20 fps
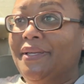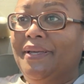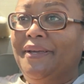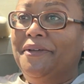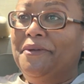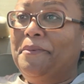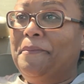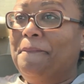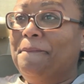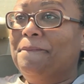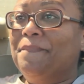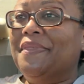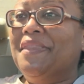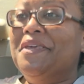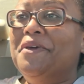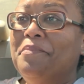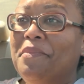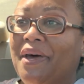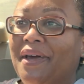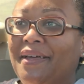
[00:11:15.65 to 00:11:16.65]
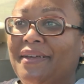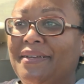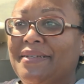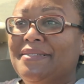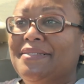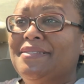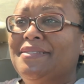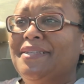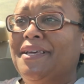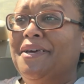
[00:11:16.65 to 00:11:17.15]
And then my
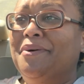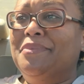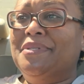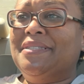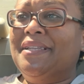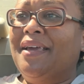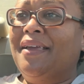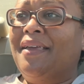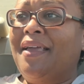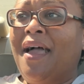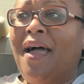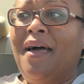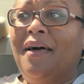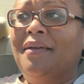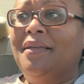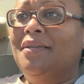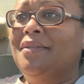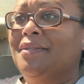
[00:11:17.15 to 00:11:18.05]
cousin Sam was like, y'all,